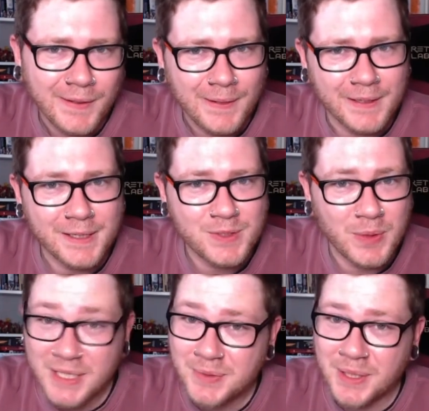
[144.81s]
in
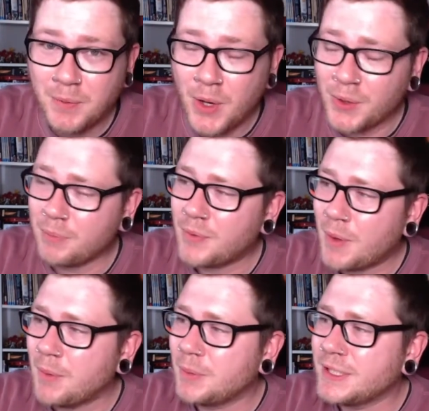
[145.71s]
2021?
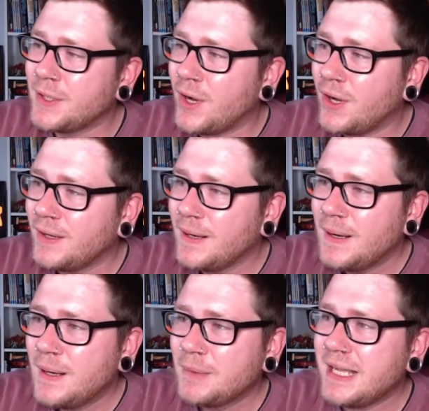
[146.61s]
Probably not.
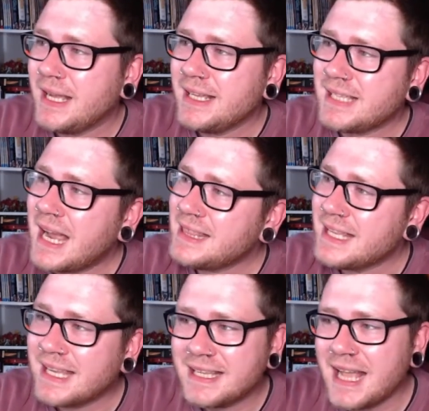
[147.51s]
But yeah, I
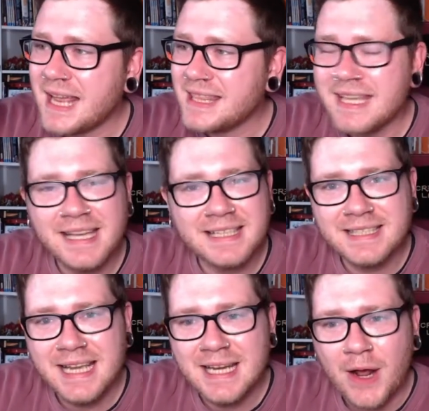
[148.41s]
think it's
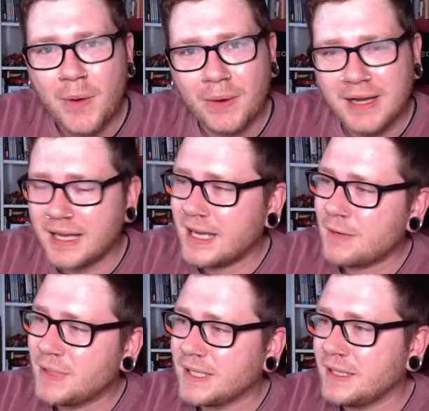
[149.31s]
neato. I
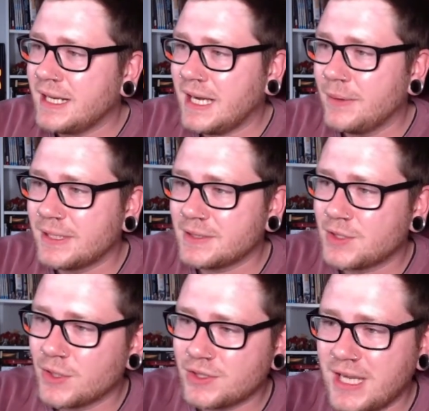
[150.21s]
really like how it
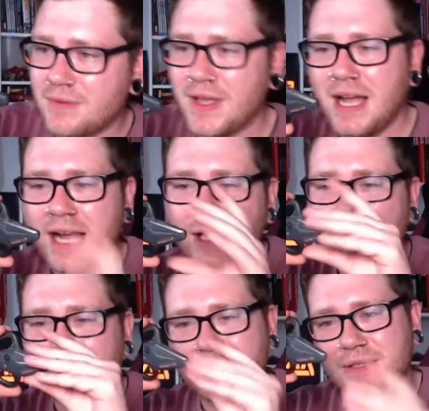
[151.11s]
does have that
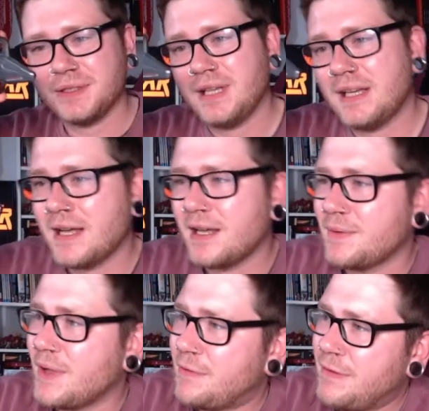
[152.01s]
angled
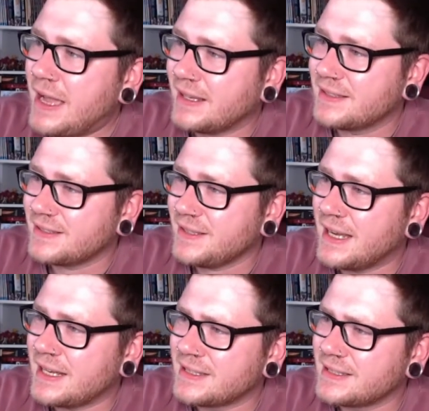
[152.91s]
effect,
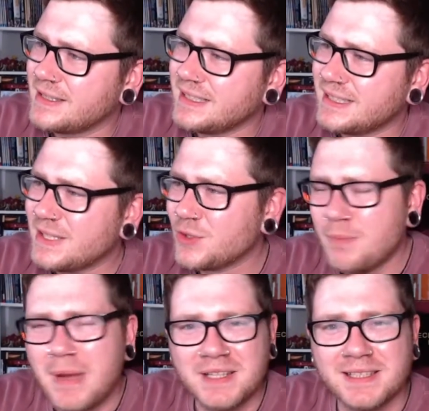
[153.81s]
and like, it just
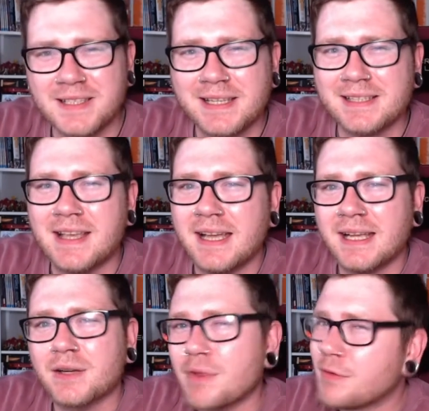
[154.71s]
matches the
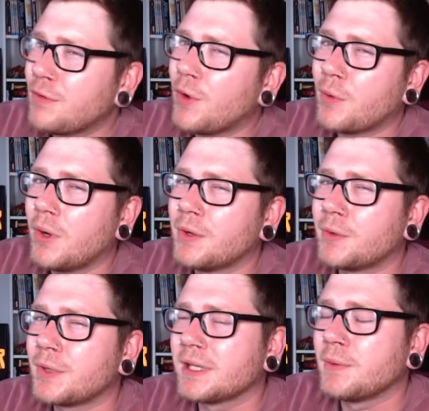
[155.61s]
aesthetic of the fourth one
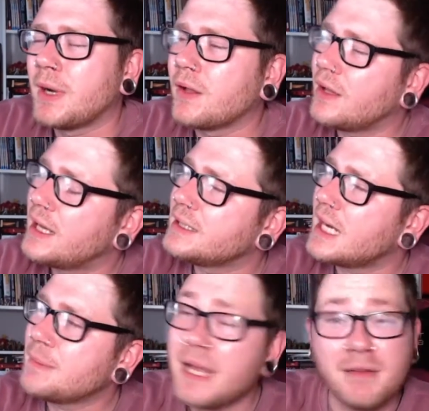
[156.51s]
really well, and
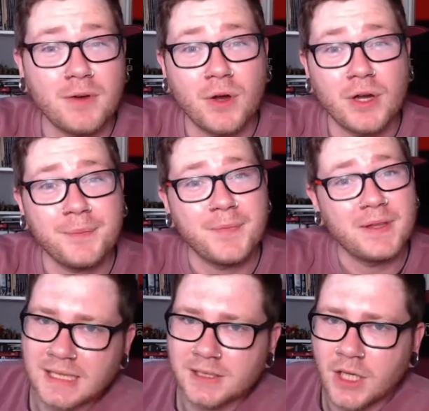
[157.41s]
I'm here for it.
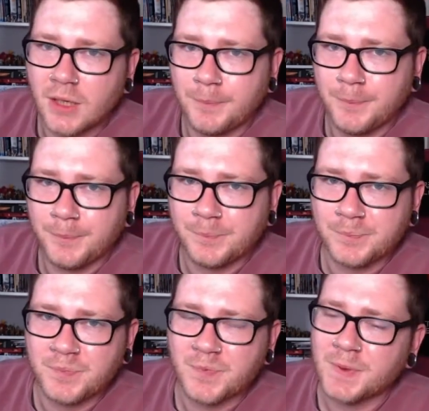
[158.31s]
Next up,
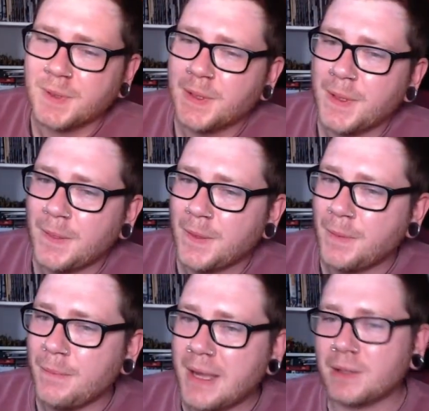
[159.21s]
the
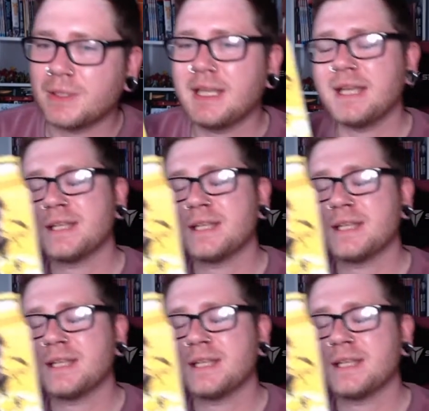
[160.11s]
Metal Gear